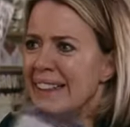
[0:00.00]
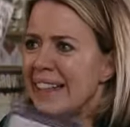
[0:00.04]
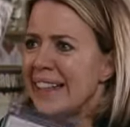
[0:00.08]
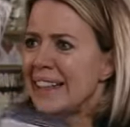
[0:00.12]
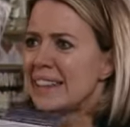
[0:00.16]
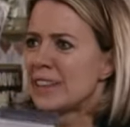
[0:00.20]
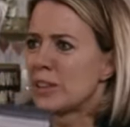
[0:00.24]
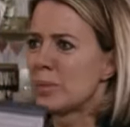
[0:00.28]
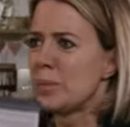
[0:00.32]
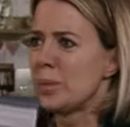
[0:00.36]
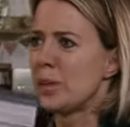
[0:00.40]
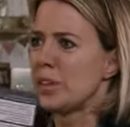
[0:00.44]

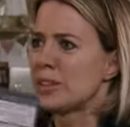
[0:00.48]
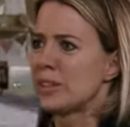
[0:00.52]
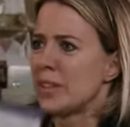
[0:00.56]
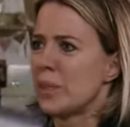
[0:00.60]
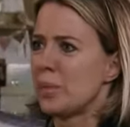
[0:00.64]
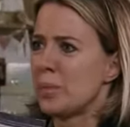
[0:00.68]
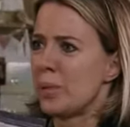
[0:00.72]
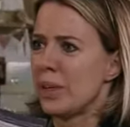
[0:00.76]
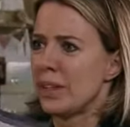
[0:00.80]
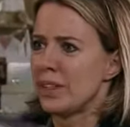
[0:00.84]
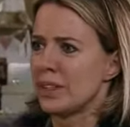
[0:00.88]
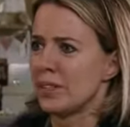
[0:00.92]
It's a birthday
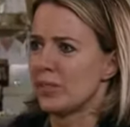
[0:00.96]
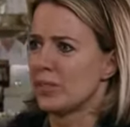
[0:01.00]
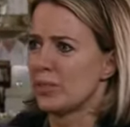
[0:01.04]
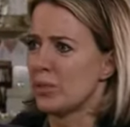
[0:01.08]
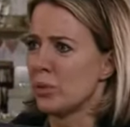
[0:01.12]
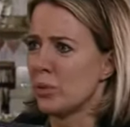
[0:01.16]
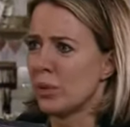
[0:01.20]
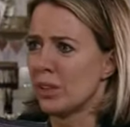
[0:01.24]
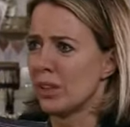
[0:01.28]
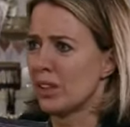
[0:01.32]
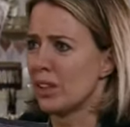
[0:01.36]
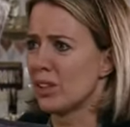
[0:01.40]
present for
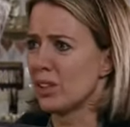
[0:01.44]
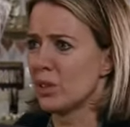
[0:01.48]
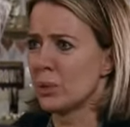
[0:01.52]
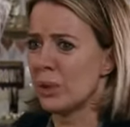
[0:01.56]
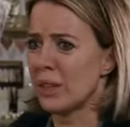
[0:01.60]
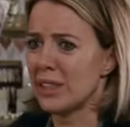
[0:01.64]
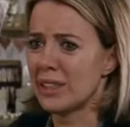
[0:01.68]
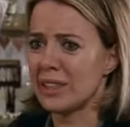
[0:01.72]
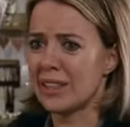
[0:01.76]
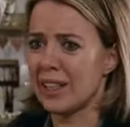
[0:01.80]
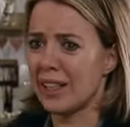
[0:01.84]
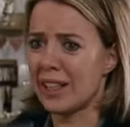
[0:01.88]
one of the
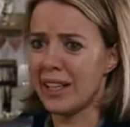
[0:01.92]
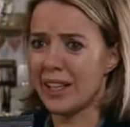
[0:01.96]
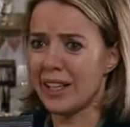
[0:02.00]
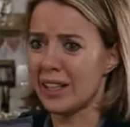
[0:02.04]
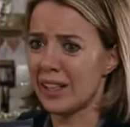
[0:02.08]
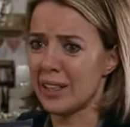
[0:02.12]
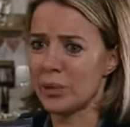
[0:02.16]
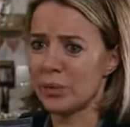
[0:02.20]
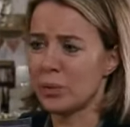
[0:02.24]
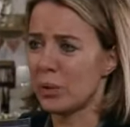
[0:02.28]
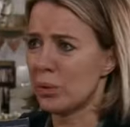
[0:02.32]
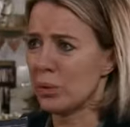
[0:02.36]
twins, and I can't
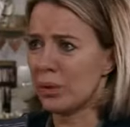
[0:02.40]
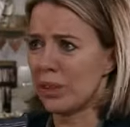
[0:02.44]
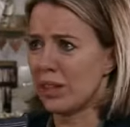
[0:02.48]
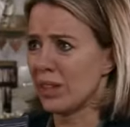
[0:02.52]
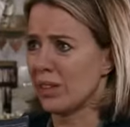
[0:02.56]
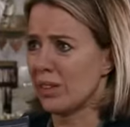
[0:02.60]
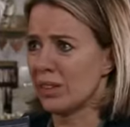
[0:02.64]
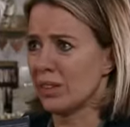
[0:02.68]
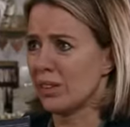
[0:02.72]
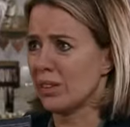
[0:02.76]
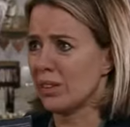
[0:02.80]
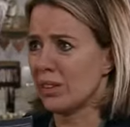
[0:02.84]
give one
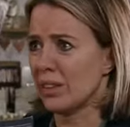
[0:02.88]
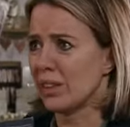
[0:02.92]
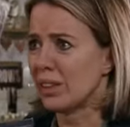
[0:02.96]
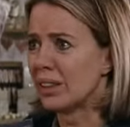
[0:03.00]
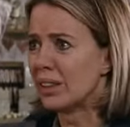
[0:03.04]
without the other.